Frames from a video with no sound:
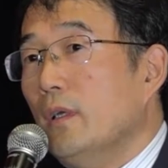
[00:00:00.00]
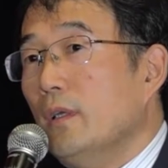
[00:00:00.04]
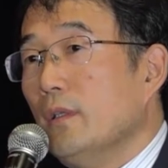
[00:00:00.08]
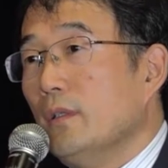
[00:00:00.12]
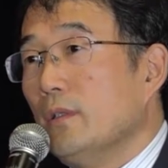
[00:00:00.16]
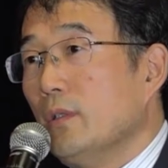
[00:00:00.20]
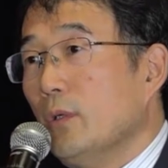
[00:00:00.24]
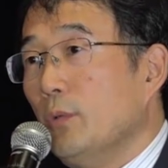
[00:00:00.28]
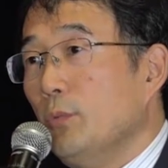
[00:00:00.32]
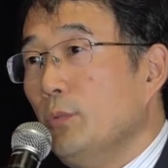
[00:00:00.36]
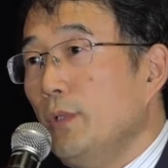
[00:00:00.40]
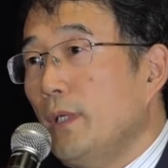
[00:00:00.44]

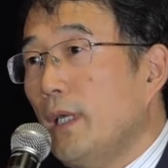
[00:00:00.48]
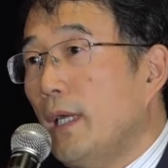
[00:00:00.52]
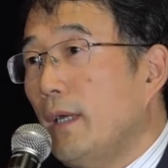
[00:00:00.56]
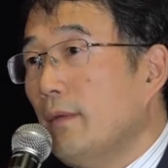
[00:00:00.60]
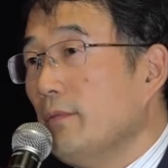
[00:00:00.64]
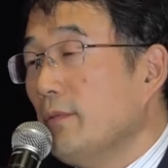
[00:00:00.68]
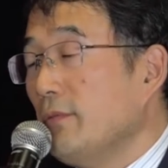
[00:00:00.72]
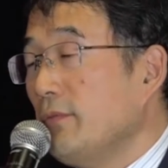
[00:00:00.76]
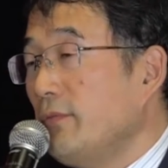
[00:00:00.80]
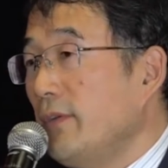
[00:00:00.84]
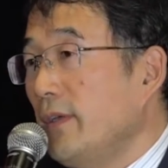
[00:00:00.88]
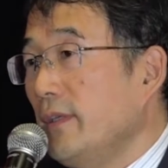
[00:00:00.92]
So we
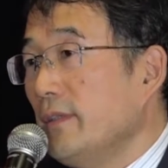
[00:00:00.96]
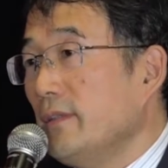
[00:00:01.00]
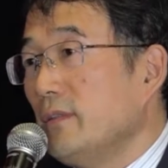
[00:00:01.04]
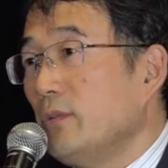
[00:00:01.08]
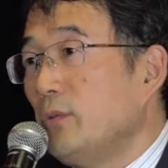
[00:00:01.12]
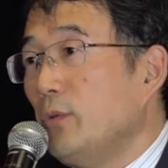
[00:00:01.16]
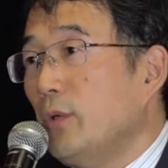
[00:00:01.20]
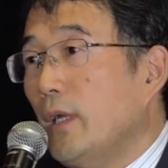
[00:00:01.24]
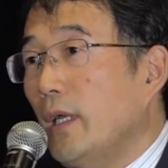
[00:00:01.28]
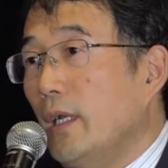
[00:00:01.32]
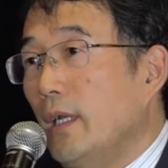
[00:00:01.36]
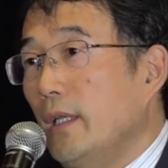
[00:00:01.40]
have to face
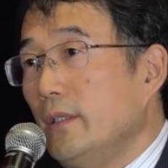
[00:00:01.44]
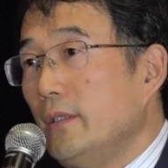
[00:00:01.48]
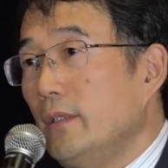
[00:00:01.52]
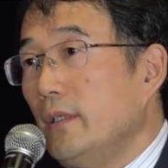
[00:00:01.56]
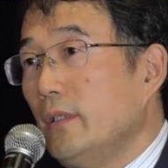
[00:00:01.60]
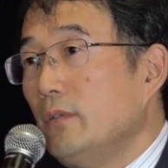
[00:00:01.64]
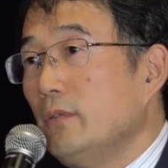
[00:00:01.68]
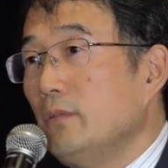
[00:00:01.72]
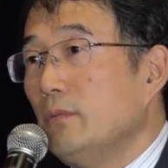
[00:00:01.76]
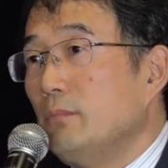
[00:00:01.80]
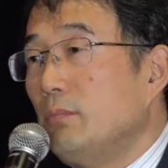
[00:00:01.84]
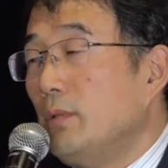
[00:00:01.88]
the
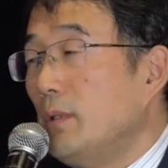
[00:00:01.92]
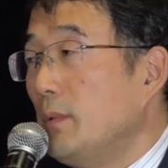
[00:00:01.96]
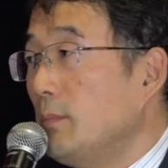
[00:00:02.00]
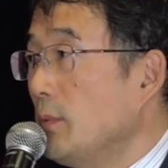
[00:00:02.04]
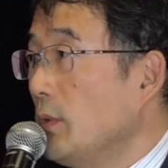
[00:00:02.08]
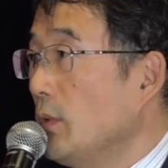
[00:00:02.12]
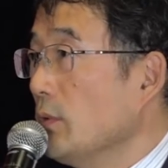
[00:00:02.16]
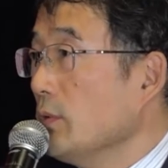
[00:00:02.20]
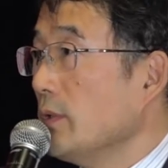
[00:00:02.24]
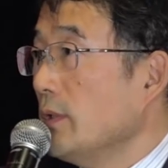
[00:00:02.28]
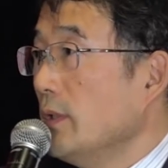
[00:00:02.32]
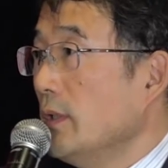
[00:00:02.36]
reality to
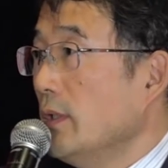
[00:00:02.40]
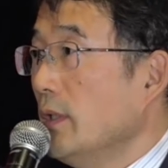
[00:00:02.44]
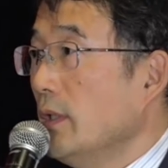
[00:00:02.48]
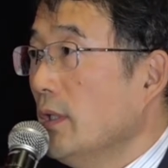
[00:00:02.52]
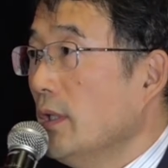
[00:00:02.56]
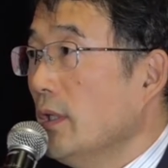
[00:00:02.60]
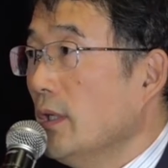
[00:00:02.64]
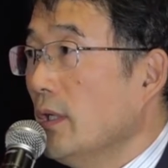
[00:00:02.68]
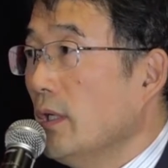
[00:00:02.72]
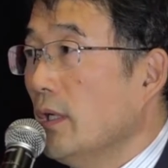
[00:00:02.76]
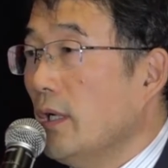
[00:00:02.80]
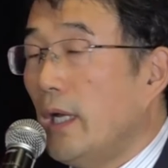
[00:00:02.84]
promote
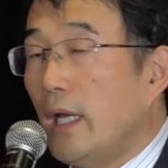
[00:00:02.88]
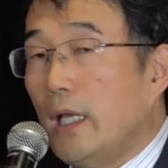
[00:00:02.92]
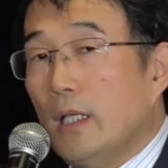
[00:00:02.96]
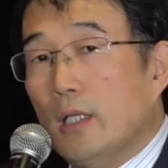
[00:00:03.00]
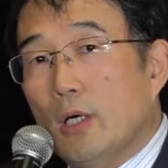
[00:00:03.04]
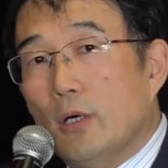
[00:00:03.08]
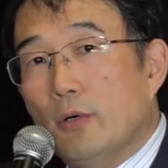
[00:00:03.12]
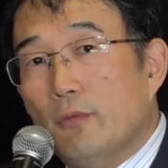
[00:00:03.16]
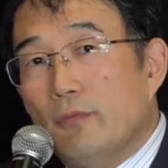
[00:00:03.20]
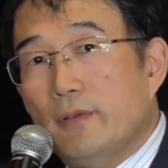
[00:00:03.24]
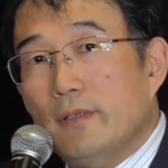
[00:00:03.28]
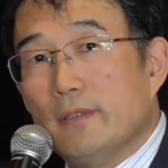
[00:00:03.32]
head
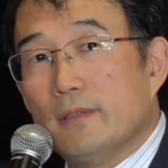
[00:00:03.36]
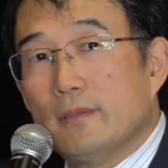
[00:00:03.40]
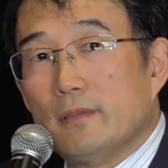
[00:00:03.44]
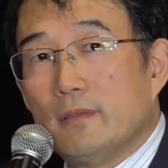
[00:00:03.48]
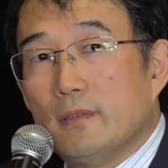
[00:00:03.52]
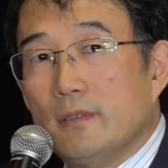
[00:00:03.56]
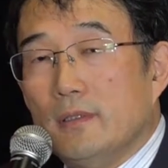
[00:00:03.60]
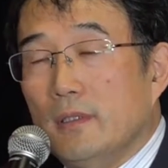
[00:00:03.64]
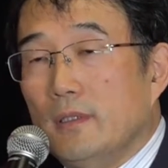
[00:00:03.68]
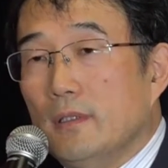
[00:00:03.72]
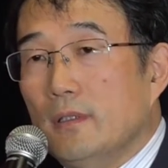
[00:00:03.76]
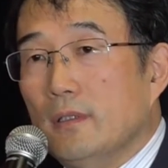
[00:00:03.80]

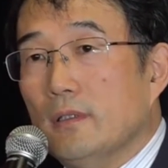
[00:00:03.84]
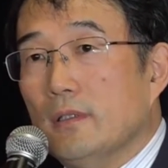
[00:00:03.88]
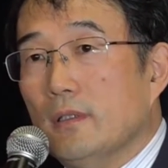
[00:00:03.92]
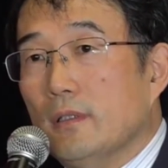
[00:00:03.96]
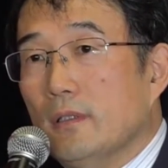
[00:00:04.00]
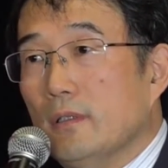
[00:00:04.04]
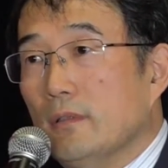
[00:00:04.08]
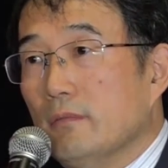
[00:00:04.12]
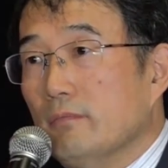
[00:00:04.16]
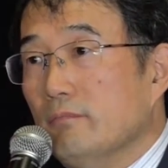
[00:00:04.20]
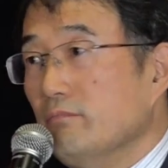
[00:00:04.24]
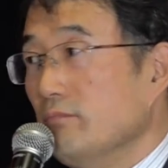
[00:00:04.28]
office,
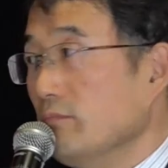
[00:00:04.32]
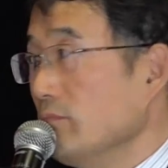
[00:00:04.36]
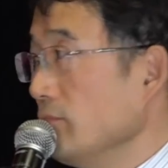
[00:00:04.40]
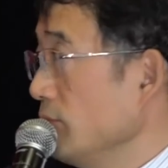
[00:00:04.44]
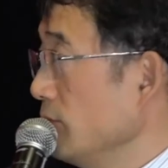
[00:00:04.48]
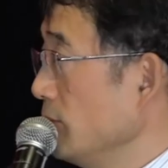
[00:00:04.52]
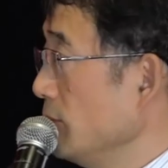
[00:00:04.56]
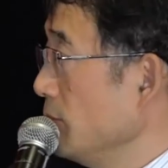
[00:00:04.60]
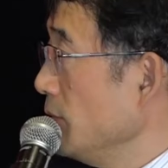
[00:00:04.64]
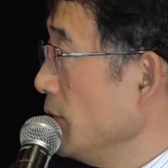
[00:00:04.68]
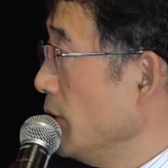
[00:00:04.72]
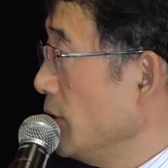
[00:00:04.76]
the
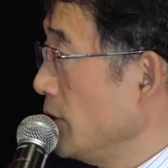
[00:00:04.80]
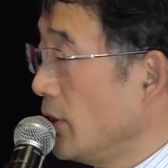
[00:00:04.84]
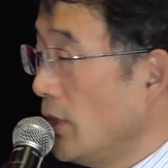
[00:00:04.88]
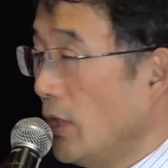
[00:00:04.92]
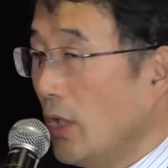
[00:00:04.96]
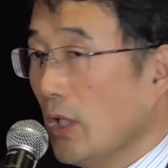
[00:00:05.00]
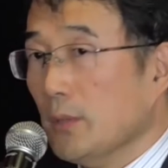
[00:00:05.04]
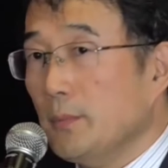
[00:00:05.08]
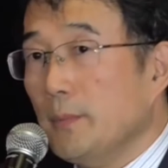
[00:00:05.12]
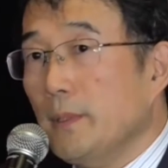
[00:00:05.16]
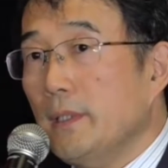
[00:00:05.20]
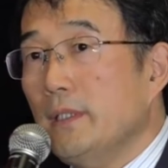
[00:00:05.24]

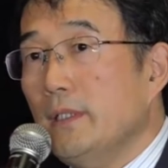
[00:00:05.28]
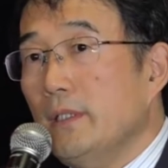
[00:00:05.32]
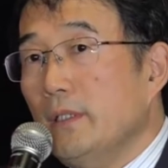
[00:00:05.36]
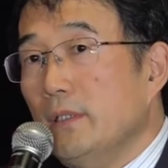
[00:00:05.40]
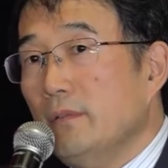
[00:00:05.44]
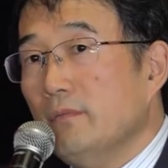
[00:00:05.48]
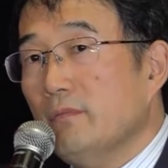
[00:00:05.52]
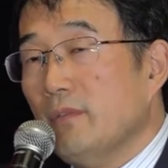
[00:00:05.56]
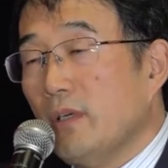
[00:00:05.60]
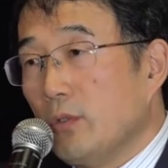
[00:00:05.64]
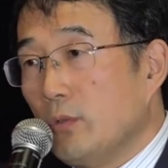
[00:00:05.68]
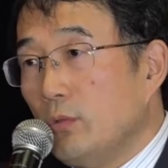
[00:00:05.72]
economy
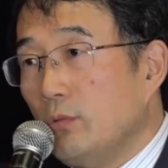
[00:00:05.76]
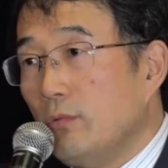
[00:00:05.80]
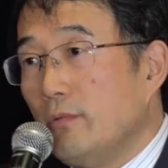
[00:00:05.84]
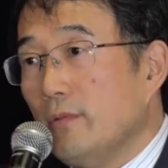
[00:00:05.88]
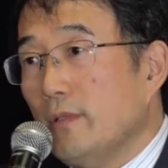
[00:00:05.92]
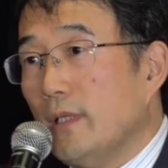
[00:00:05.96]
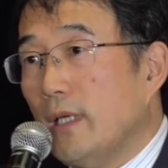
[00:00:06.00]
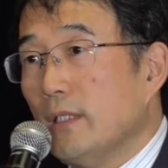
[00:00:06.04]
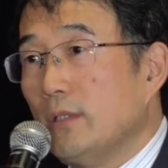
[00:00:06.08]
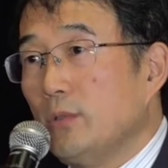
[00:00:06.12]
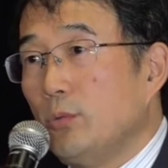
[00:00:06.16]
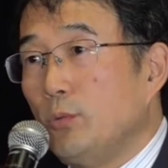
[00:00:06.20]
in Vancouver.
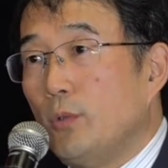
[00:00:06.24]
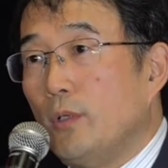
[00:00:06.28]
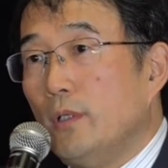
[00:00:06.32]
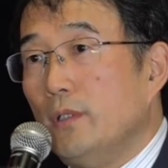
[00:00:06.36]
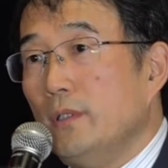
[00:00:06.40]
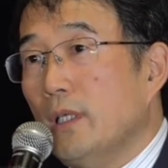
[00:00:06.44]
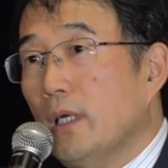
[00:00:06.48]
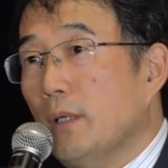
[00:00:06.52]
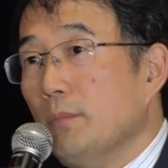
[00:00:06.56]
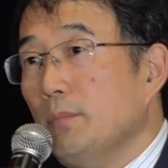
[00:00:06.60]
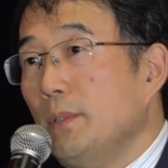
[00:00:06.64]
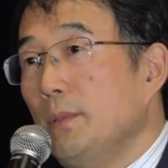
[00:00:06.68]
That's where
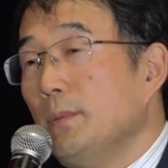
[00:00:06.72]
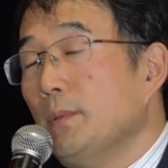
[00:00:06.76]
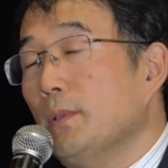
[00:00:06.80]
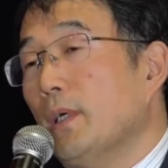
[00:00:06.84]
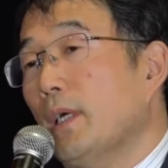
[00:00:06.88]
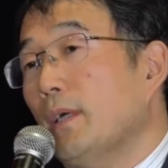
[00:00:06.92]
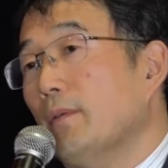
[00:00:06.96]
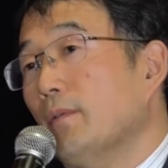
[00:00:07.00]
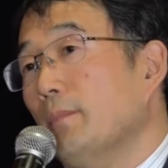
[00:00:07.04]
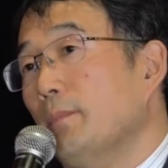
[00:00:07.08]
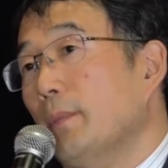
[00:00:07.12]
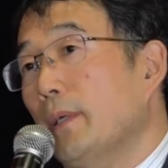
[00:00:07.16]
young people
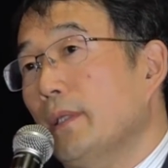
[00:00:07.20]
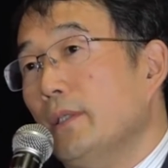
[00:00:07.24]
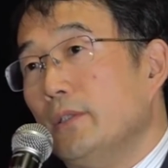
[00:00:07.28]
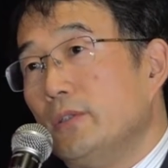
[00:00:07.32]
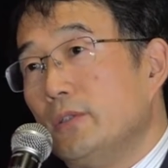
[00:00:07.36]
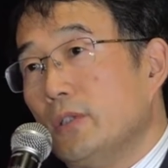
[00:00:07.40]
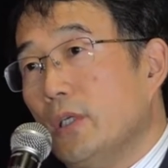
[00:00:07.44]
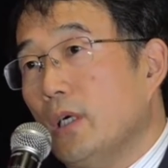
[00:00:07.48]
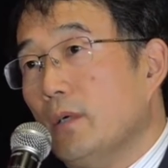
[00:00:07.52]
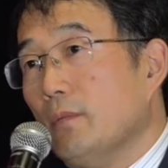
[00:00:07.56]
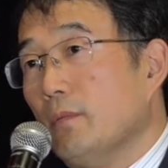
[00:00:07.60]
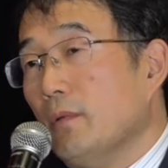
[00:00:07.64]
have a better
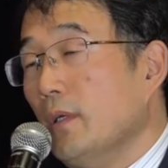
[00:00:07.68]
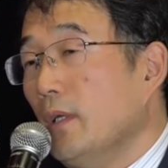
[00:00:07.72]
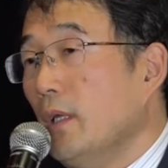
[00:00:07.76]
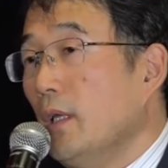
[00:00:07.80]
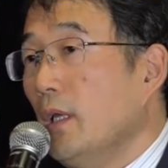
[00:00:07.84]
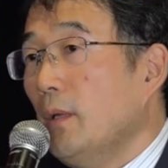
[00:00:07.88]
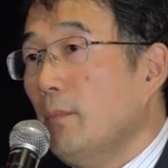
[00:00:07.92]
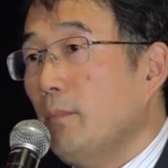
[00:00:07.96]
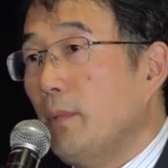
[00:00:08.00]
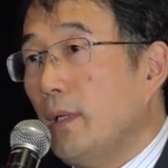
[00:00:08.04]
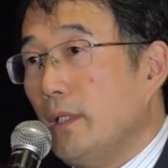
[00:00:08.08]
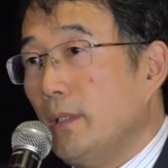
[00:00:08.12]
job,
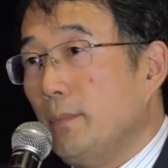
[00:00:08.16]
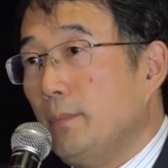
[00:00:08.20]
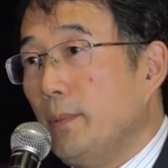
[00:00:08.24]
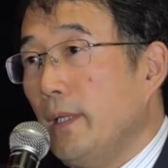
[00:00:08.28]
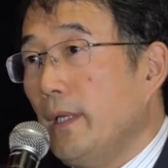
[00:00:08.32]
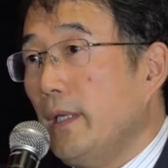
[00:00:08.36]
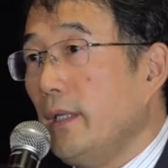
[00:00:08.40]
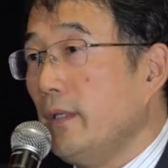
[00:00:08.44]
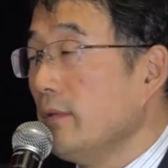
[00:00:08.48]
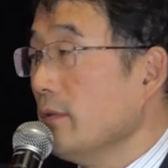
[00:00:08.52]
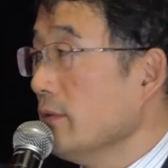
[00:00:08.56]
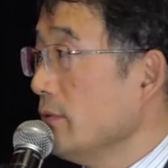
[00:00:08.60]
better
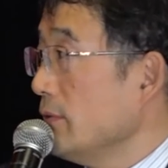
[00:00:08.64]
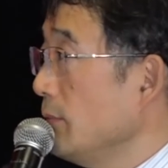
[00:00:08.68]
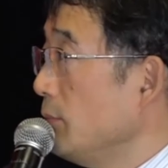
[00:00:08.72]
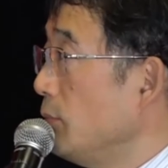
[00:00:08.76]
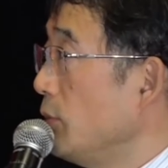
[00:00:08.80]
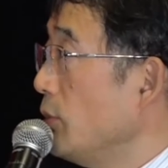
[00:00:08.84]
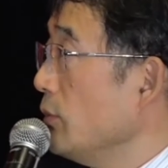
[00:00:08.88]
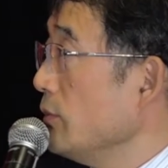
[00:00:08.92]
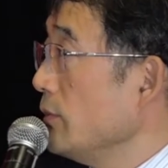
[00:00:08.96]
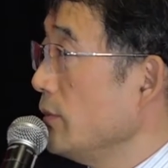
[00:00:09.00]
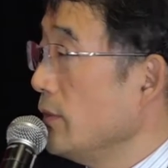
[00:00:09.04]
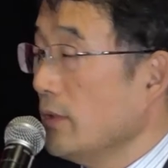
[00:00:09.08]
pay to
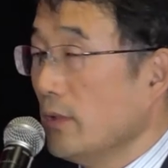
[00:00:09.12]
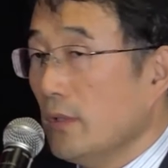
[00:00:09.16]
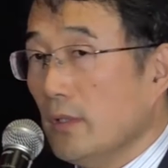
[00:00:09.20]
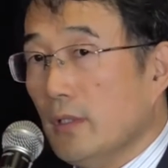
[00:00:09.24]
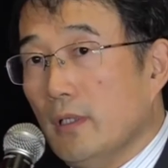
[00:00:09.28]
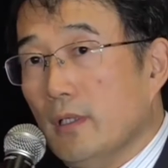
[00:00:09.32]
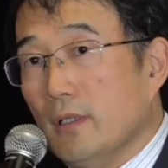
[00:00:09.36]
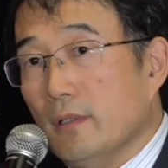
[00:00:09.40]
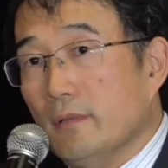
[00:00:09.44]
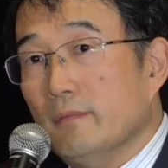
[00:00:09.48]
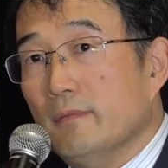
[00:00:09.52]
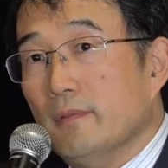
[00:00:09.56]
support
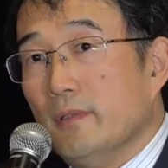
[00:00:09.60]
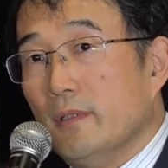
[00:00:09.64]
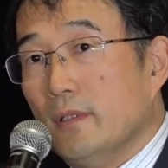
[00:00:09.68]
the